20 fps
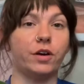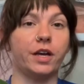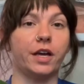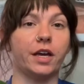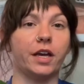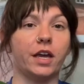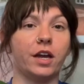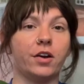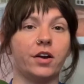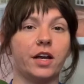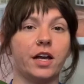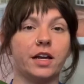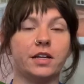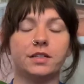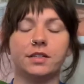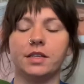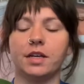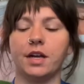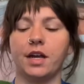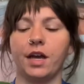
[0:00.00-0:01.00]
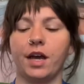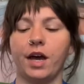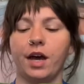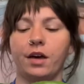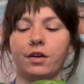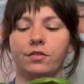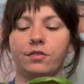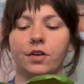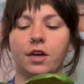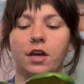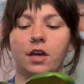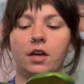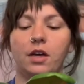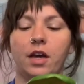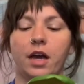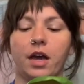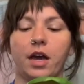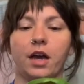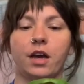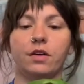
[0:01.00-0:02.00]
kerrii that I have. I
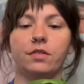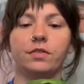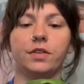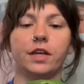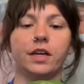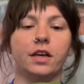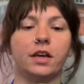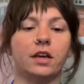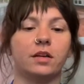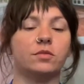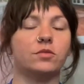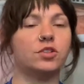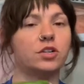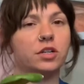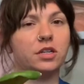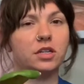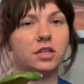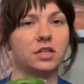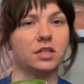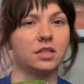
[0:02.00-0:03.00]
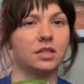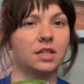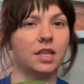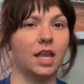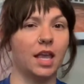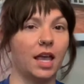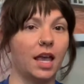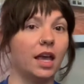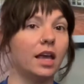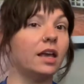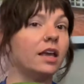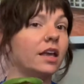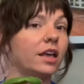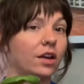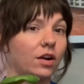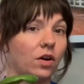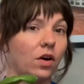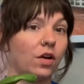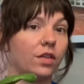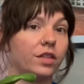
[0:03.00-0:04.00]
have like, I'm trying to get
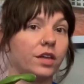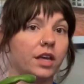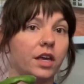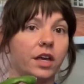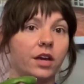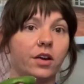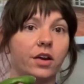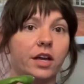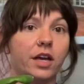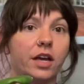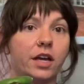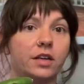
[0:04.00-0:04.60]
all the kerrii.